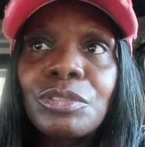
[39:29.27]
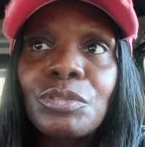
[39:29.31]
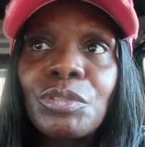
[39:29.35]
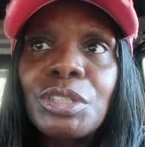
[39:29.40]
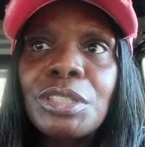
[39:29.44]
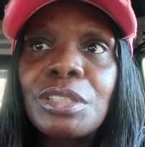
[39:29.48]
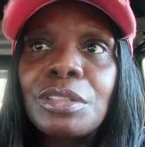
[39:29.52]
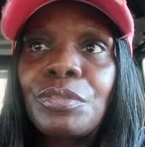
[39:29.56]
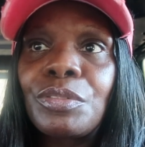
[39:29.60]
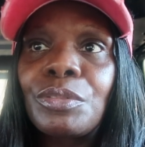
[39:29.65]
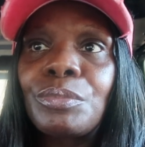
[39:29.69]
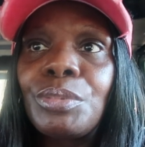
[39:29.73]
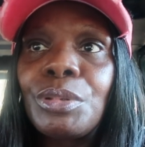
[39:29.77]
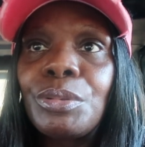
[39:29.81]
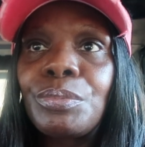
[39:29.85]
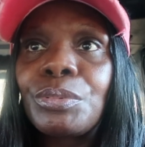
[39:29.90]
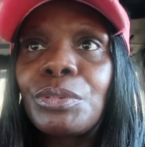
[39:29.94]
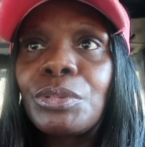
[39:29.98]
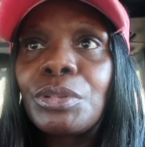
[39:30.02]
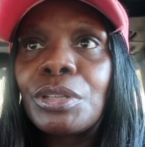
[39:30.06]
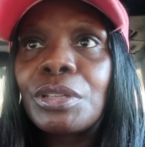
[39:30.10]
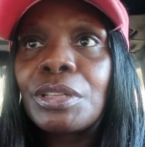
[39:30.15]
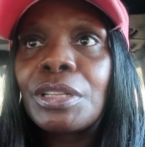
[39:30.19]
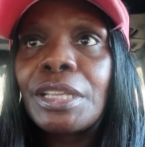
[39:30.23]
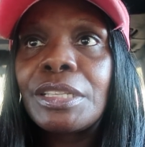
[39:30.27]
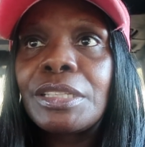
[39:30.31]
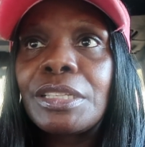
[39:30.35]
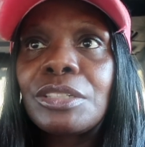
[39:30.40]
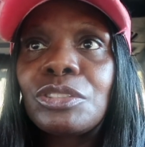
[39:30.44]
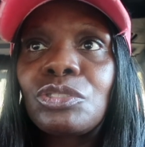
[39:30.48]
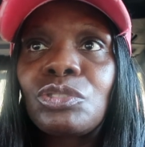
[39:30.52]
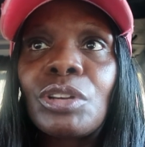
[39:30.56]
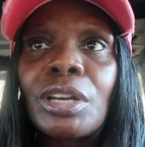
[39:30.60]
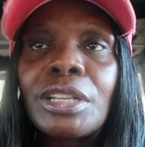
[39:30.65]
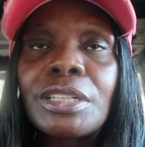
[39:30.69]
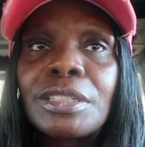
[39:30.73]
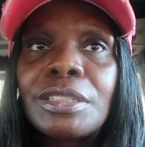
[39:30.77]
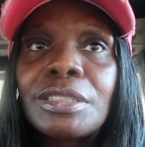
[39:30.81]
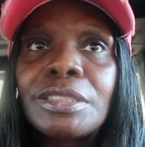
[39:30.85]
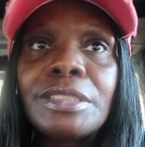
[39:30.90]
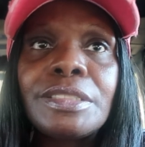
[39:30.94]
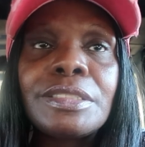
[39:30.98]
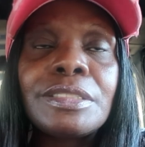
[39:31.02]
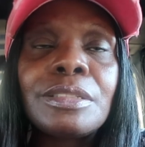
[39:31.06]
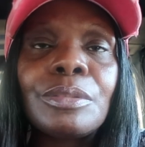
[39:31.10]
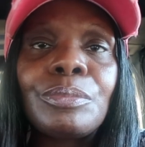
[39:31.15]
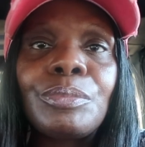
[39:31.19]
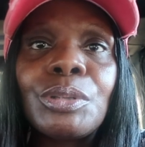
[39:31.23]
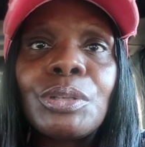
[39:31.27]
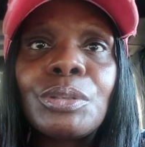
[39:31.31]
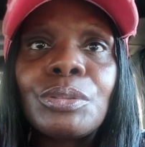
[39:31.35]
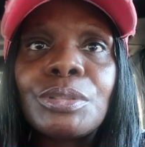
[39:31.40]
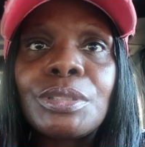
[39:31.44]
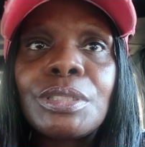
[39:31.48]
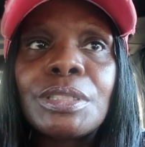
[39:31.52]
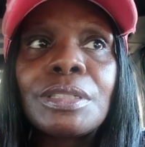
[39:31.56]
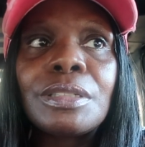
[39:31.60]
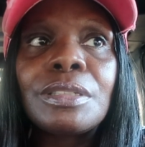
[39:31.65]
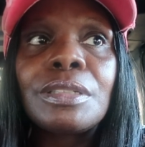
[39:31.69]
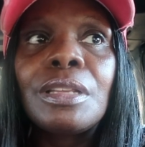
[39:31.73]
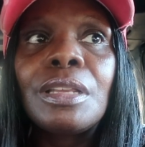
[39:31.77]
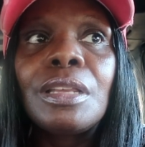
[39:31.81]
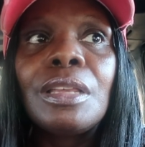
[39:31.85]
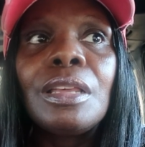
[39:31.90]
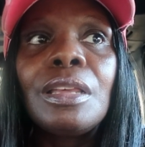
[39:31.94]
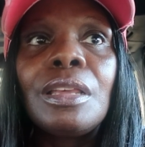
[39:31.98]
Three different people look like they're trying to lease the building.